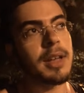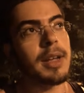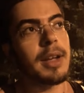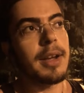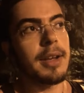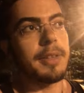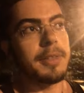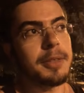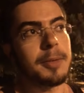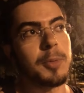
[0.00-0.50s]

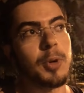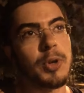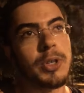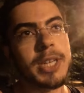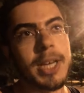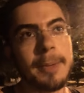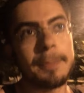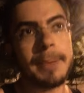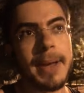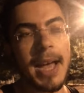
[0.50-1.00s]
And the more
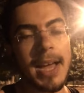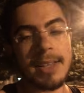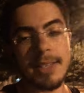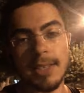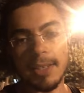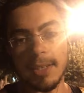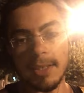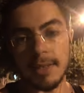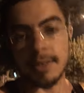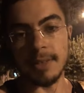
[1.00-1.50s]
time
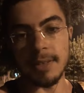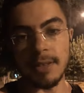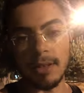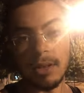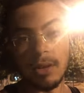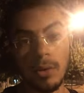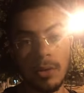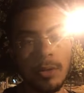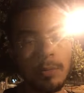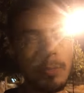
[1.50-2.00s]
passes, you
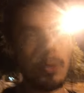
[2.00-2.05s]
know, the